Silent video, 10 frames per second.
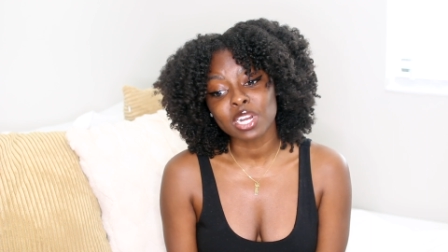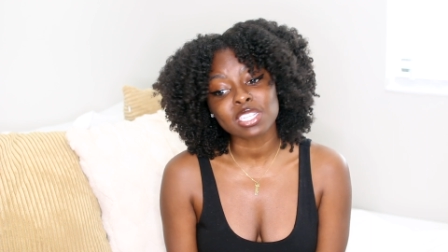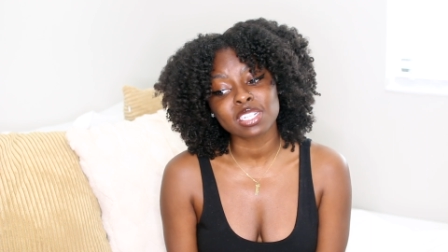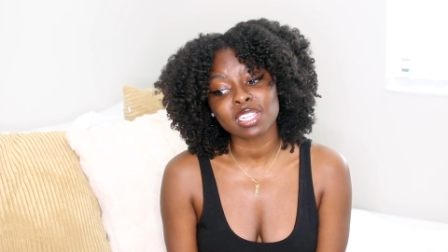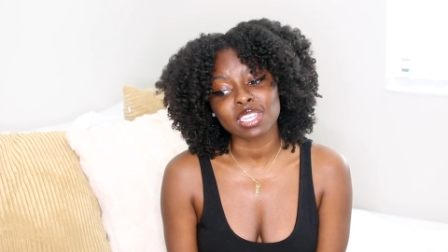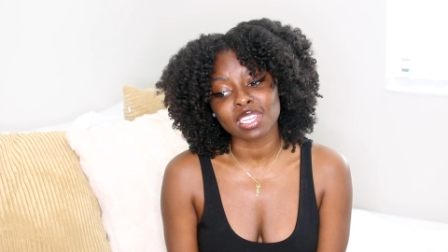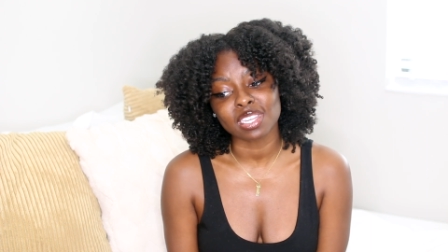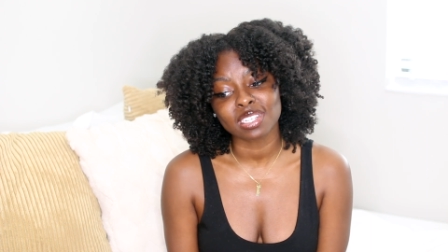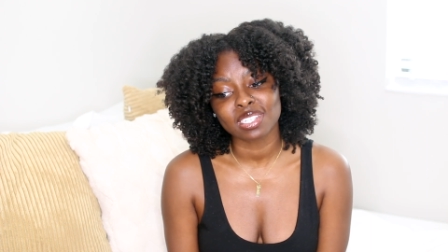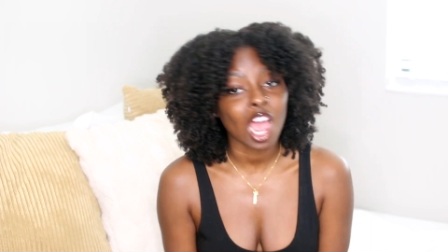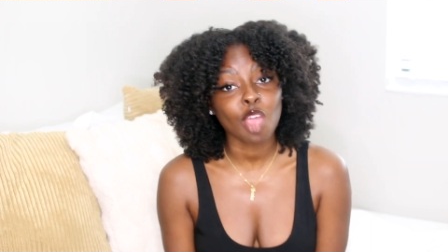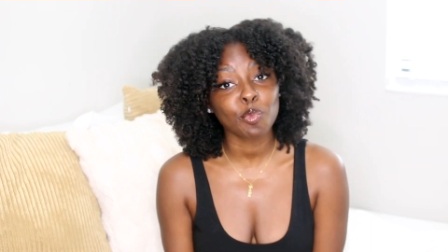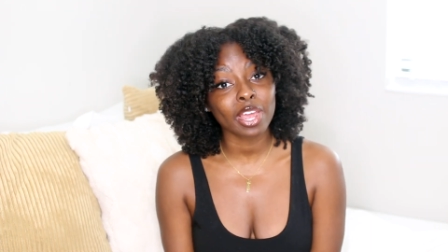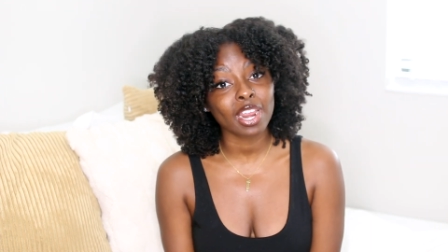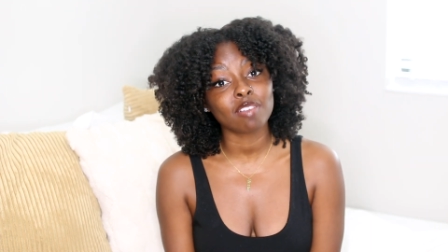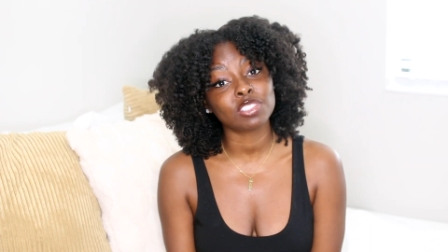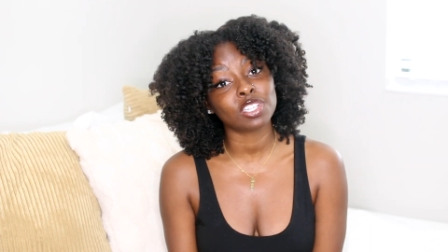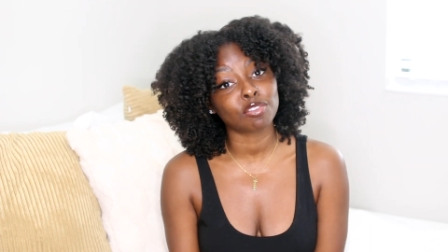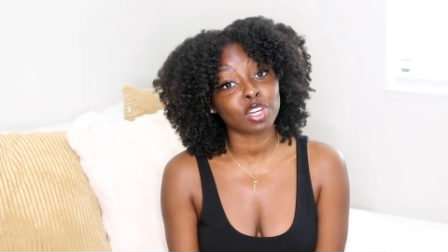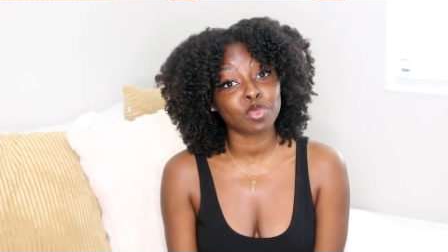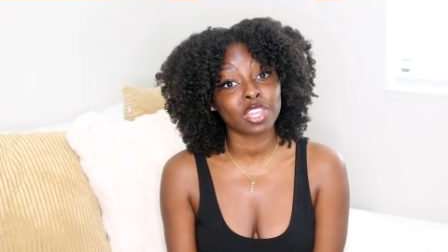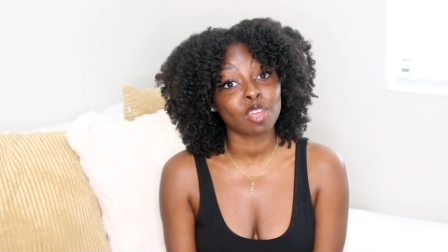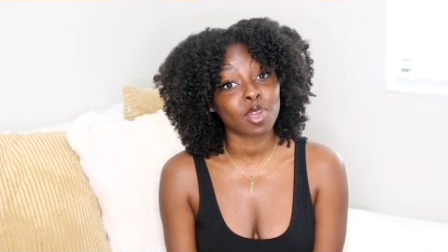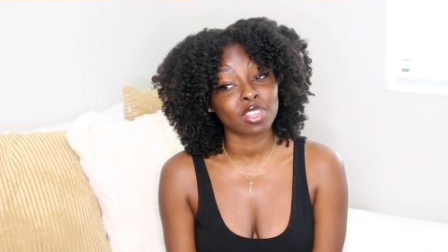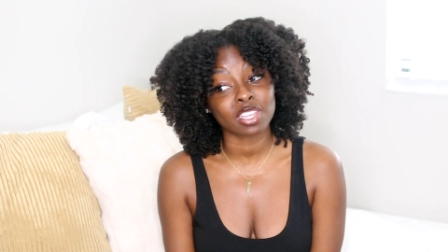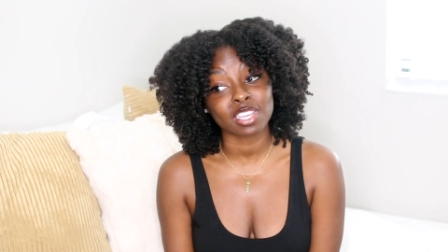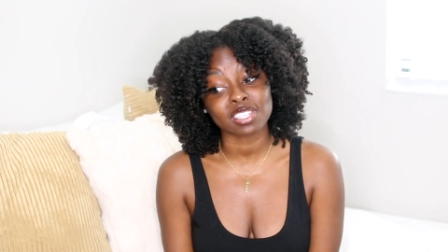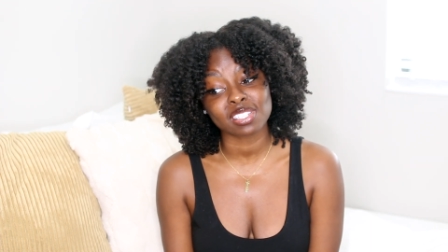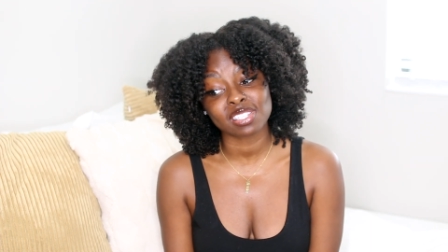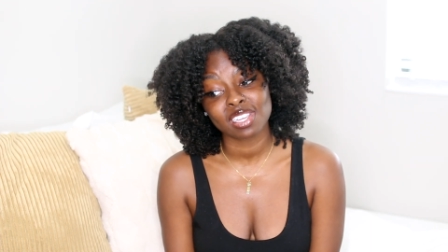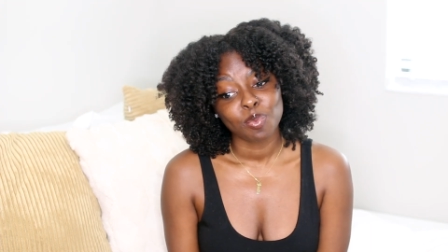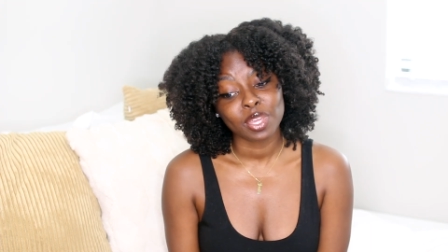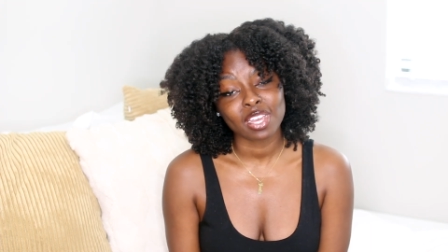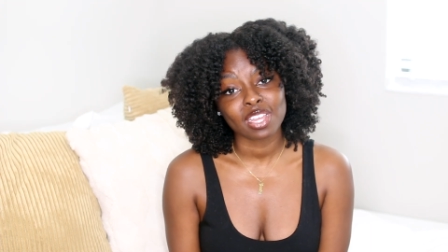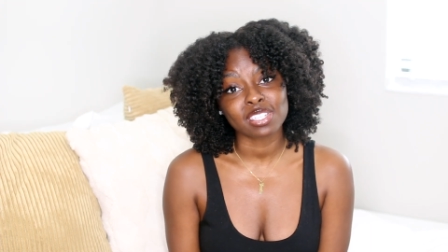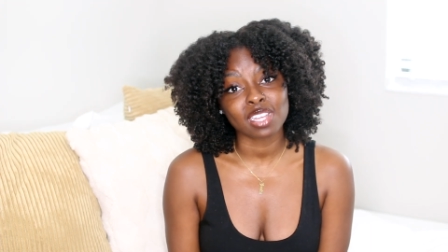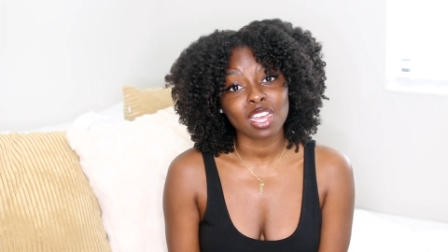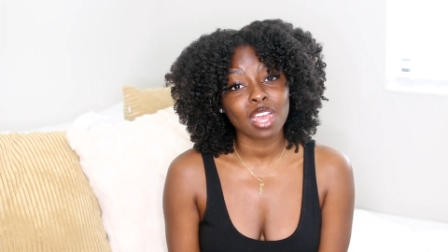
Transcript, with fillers: personally, I might have to agree with him on this because